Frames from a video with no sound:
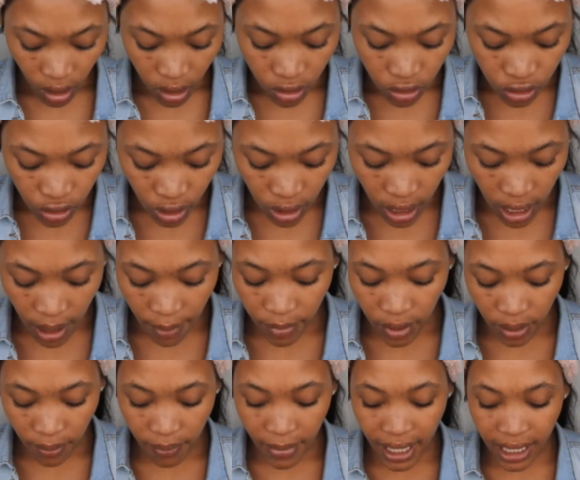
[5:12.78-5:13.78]
So now I'm
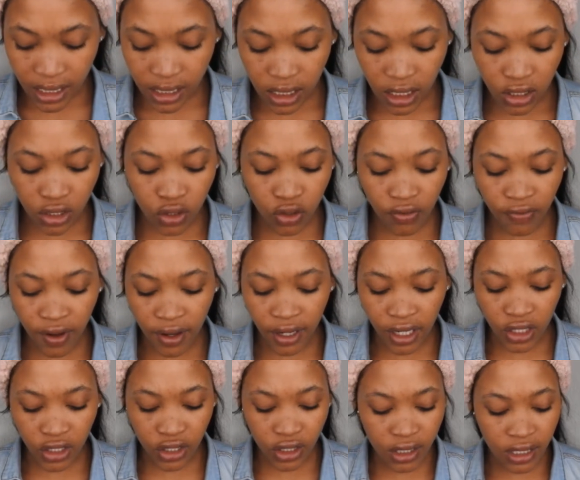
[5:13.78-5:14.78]
gonna mix two
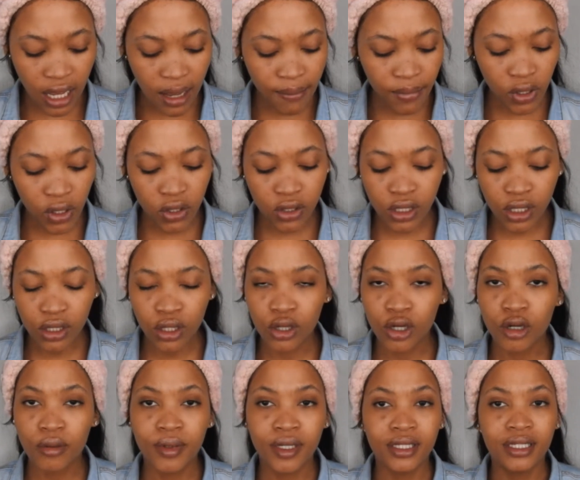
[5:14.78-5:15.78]
foundations. I'm using the
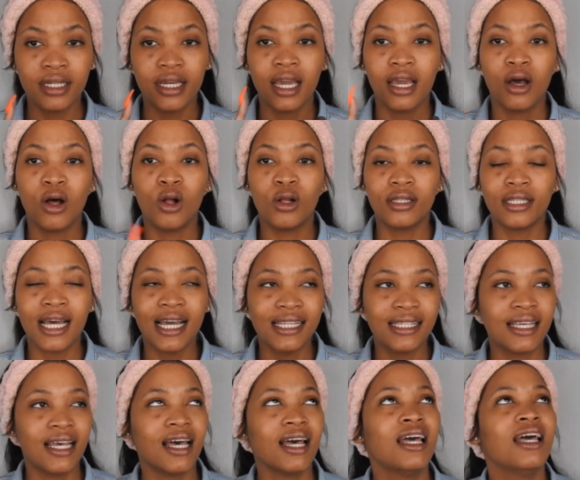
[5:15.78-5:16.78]
Urban Decay All
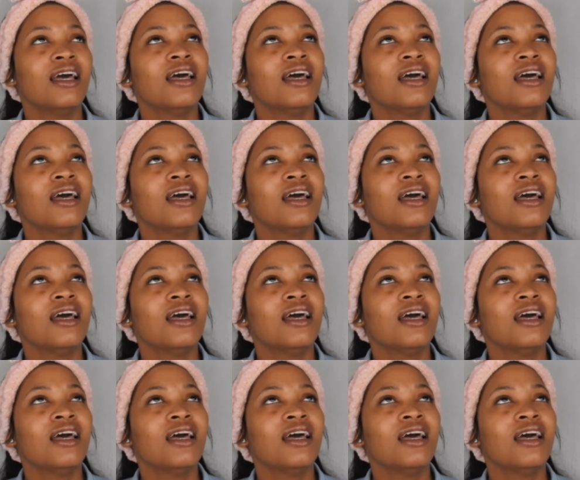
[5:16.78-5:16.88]
Nighter.